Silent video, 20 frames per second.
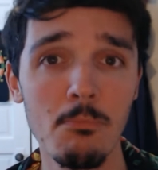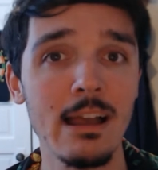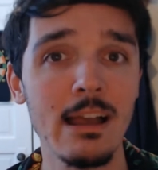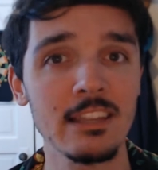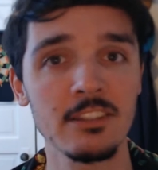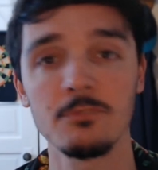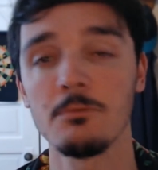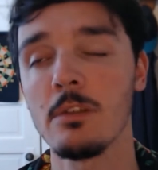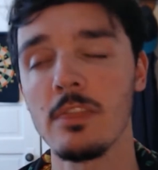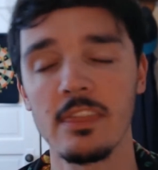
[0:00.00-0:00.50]

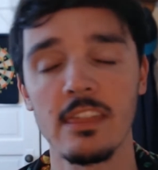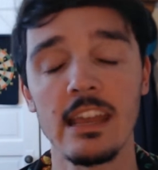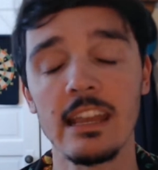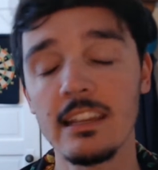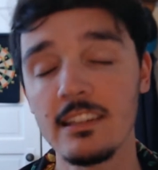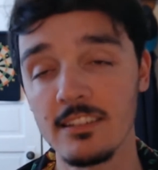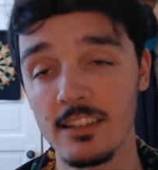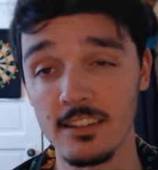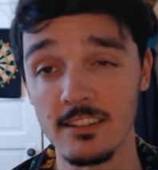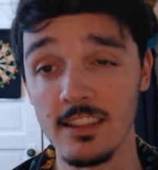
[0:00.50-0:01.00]
mess with
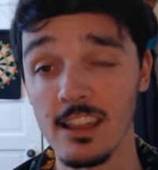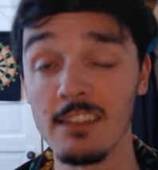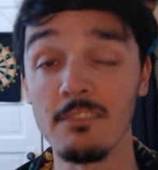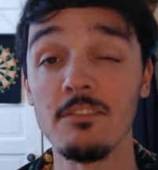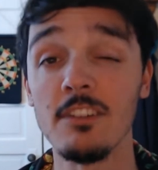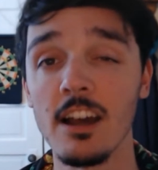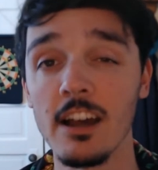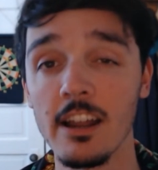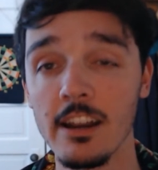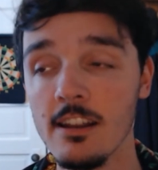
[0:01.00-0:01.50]
things as they've
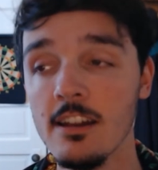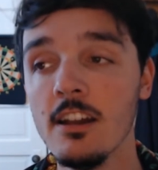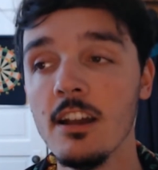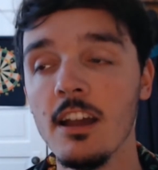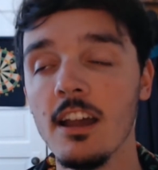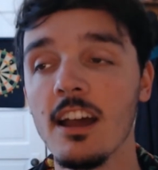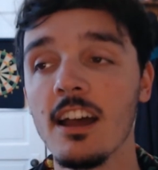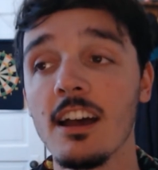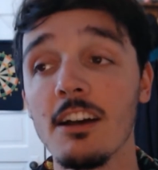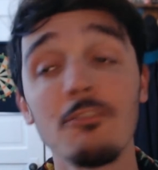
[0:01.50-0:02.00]
done
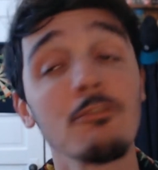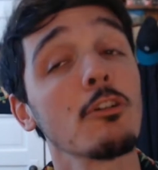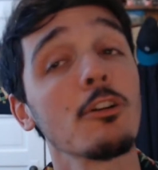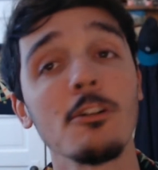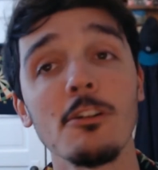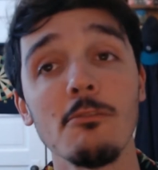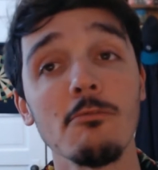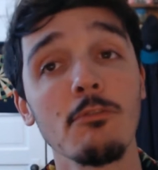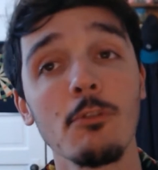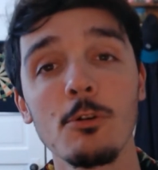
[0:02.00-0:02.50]
for
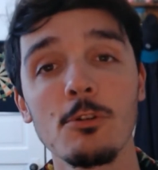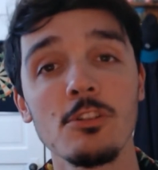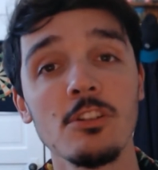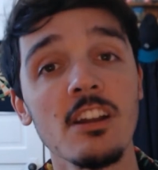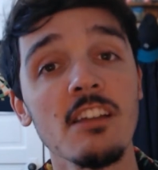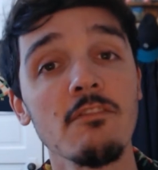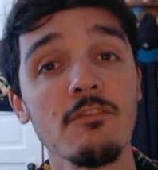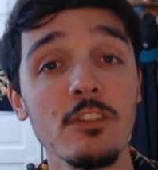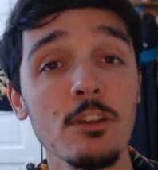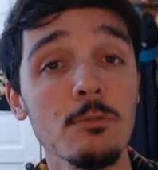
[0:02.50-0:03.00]
an
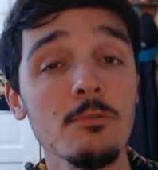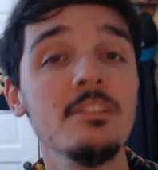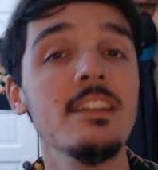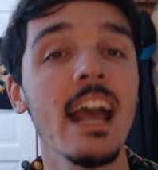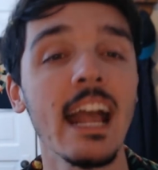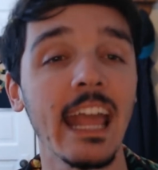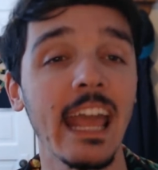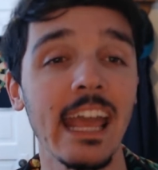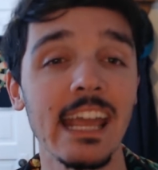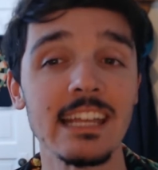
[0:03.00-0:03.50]
unfortunate few
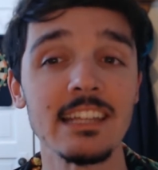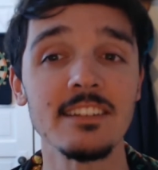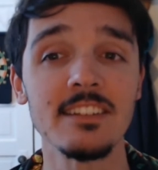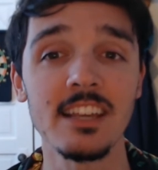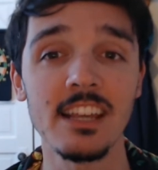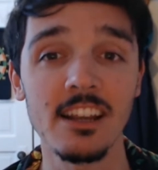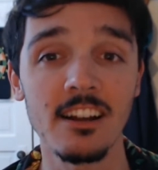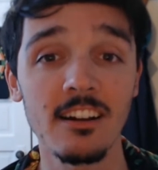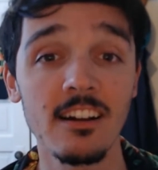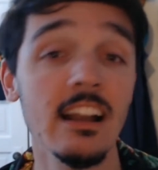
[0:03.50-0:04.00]
decades
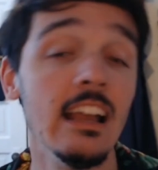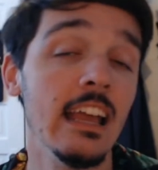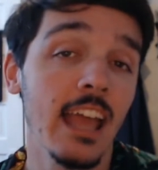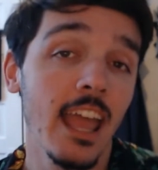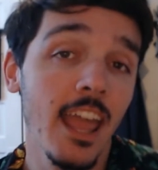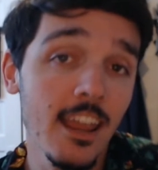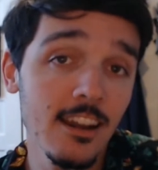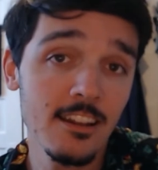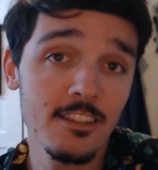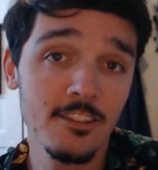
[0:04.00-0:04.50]
here.
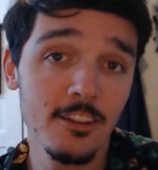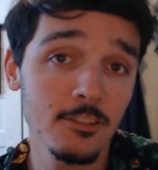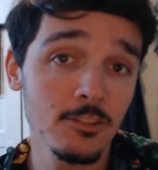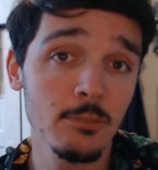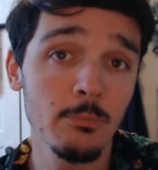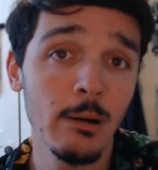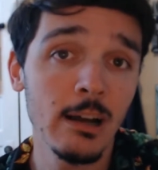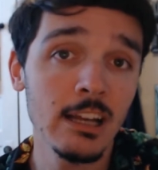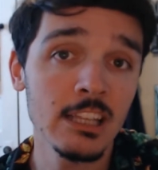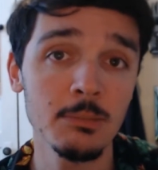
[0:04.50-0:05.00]
And it's
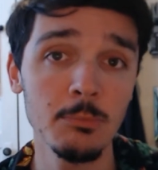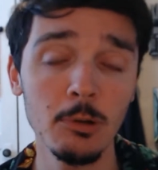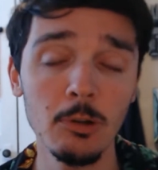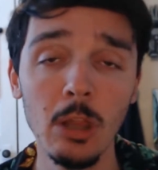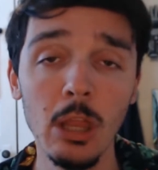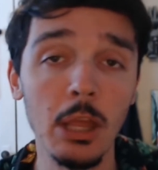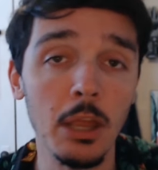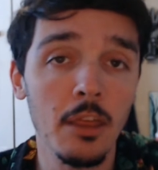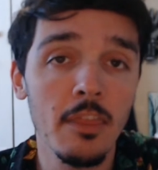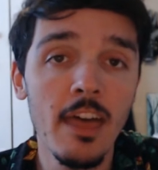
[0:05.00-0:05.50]
also
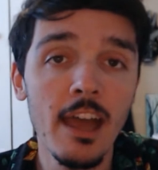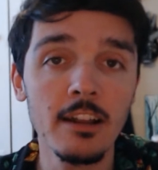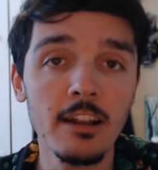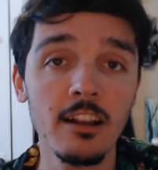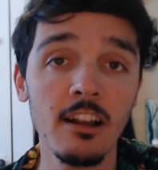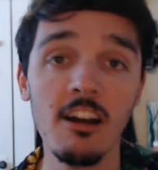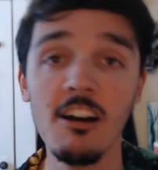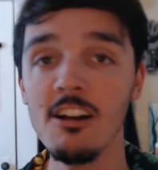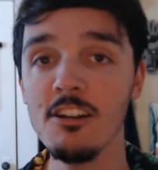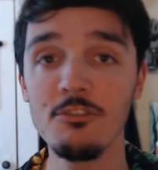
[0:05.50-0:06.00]
possible that
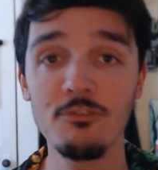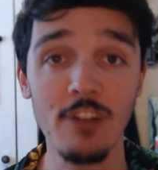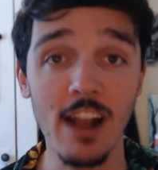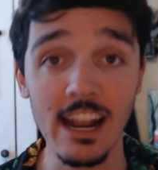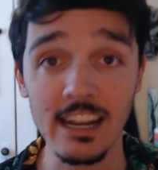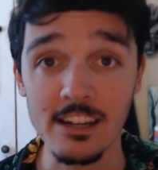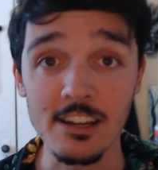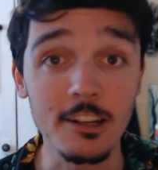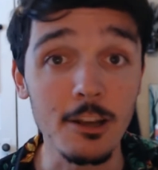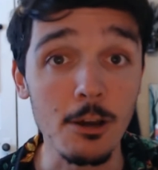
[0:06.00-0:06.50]

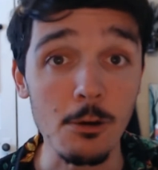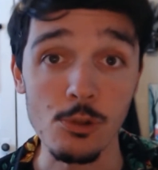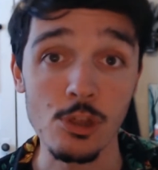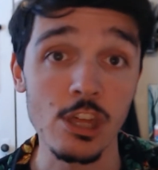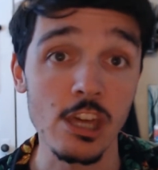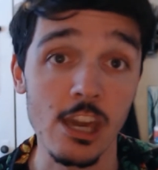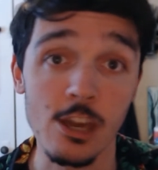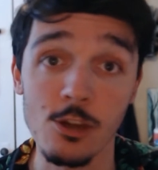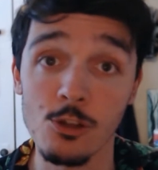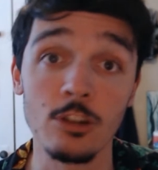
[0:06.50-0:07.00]
contract
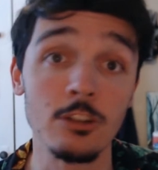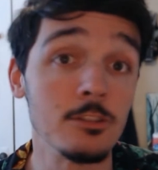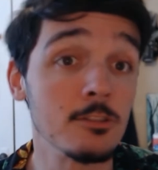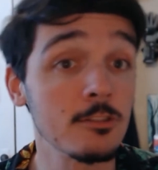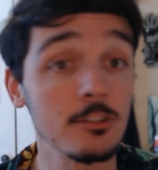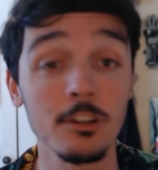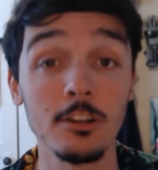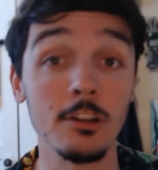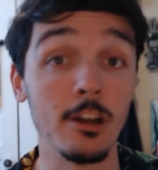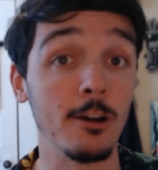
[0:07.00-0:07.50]

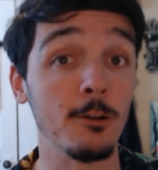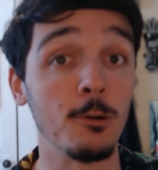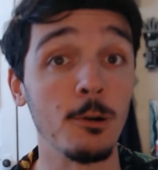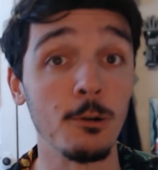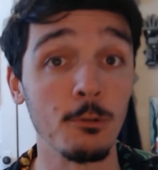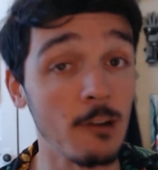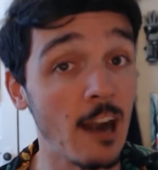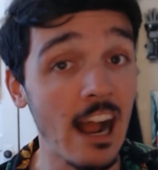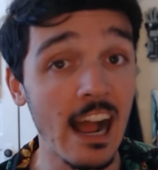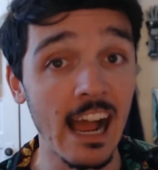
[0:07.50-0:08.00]
negotiations go
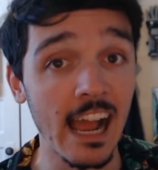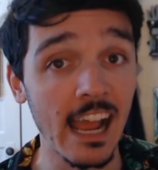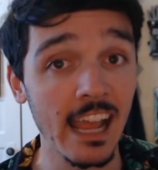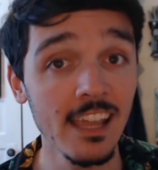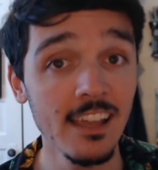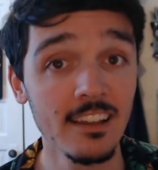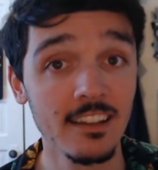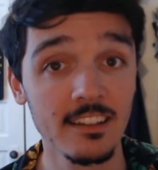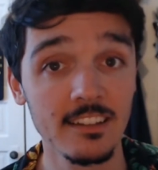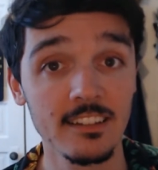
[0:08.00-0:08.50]

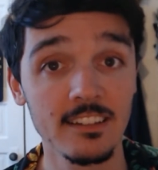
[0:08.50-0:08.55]
awry.